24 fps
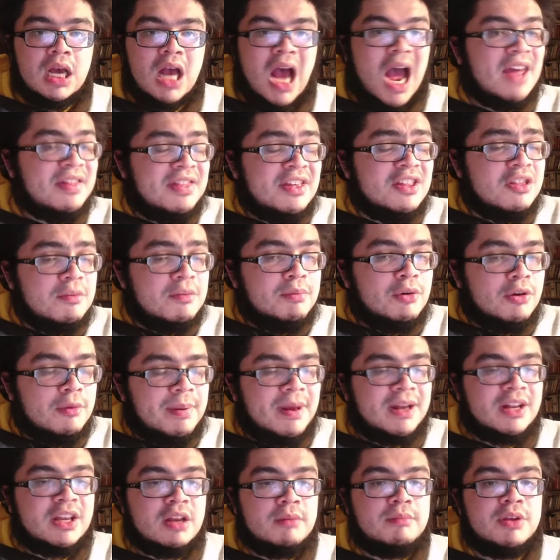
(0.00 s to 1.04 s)
I think the
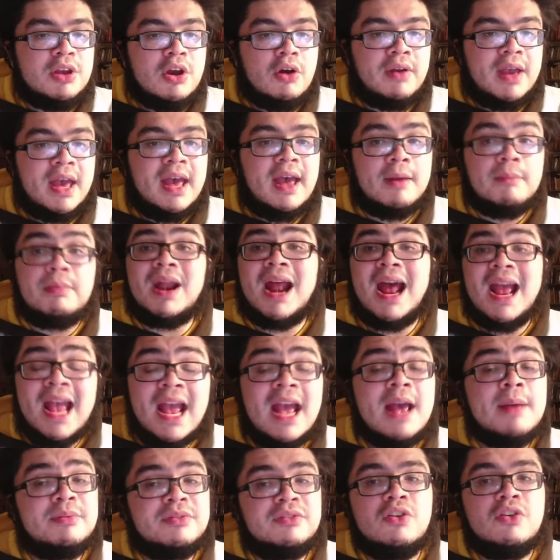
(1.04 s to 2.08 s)
bullpen can be okay. But I
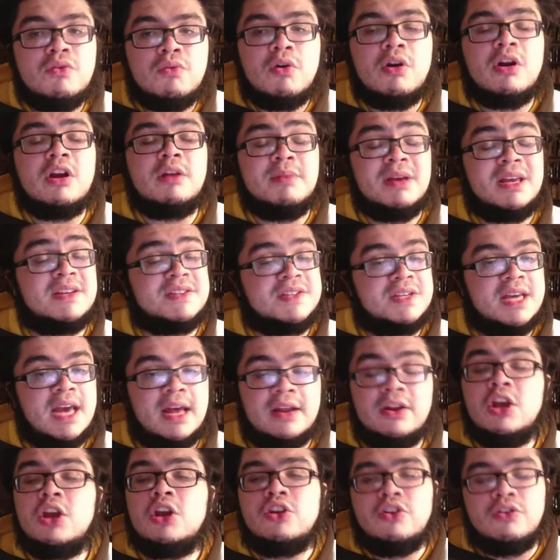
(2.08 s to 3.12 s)
am still worried because,
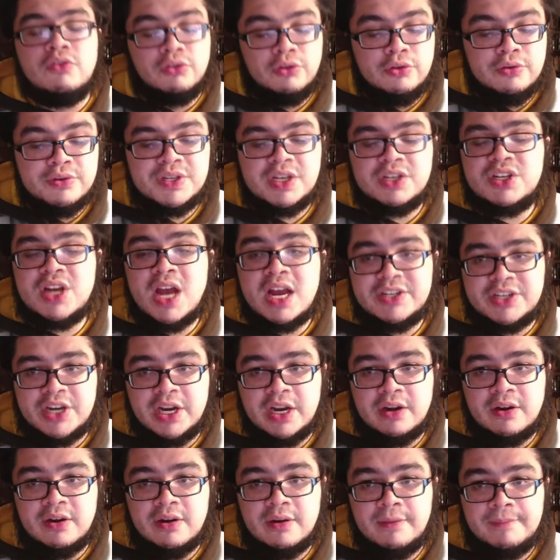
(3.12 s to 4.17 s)
again, you're losing Josh
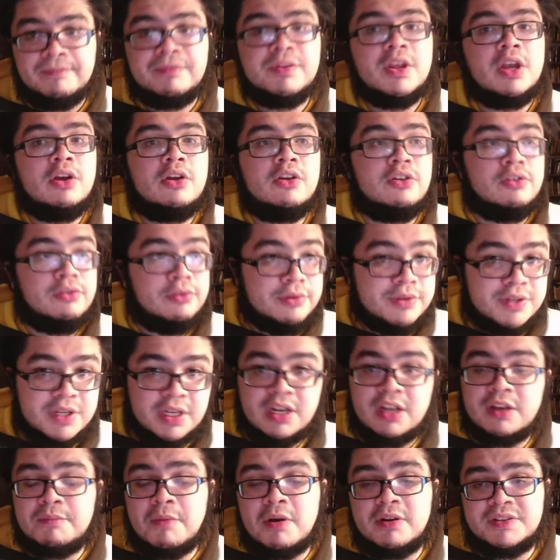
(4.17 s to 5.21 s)
Hader. You're losing
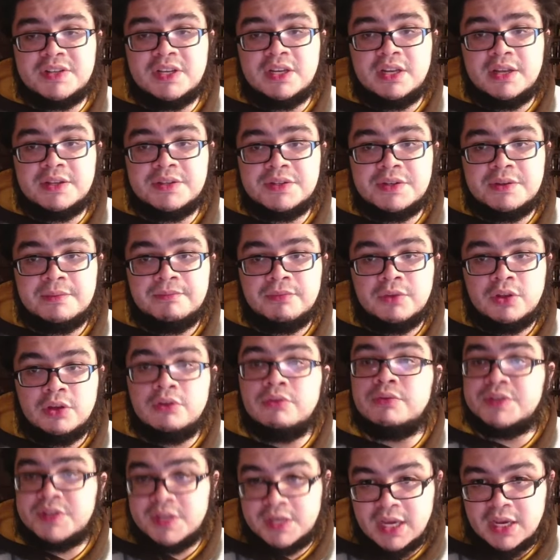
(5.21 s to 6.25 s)
Nick Martinez,
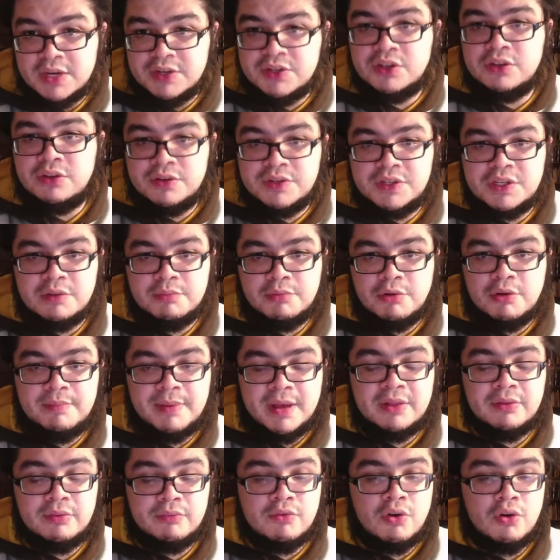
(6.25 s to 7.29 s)
who was occasionally used in a
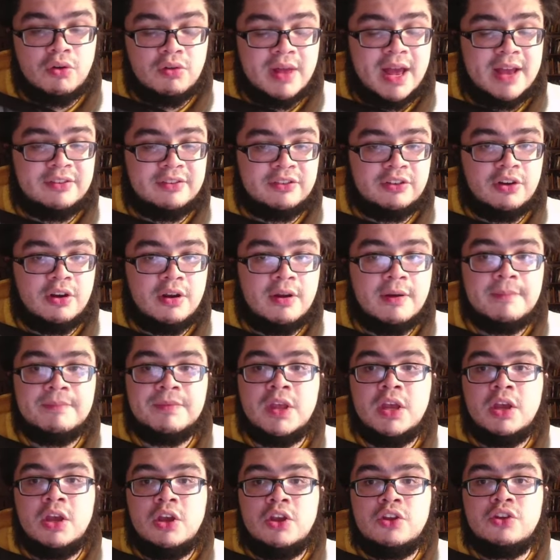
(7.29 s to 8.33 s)
bullpen role last year.
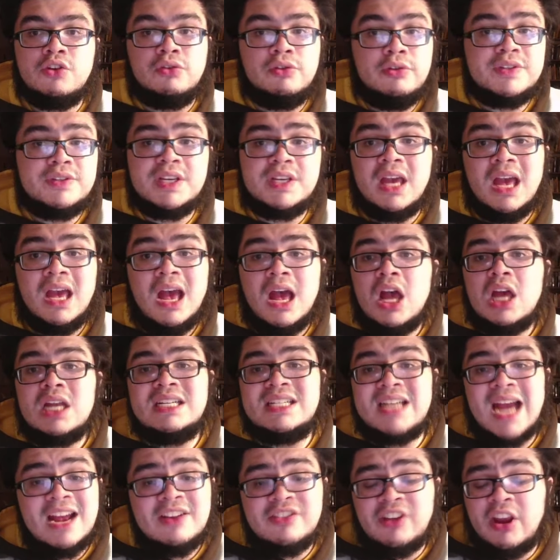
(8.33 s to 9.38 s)
You're losing
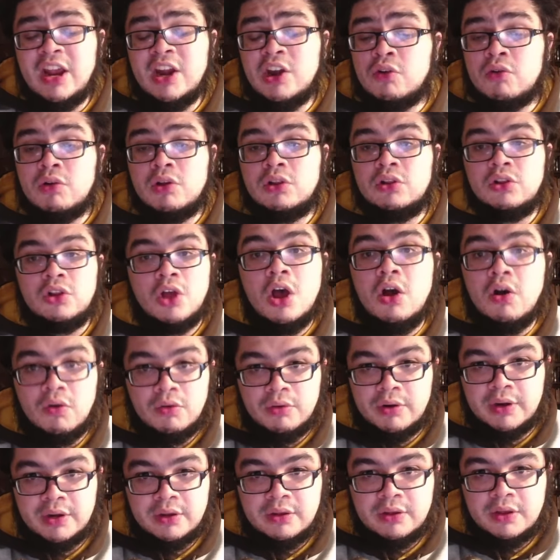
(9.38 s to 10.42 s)
Josh Hader
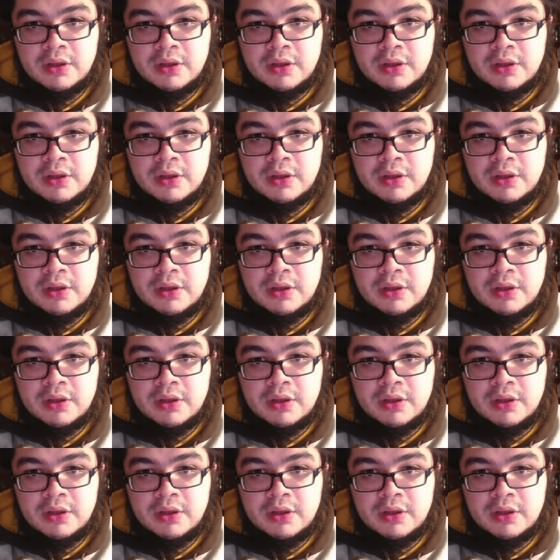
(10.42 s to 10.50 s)
alone.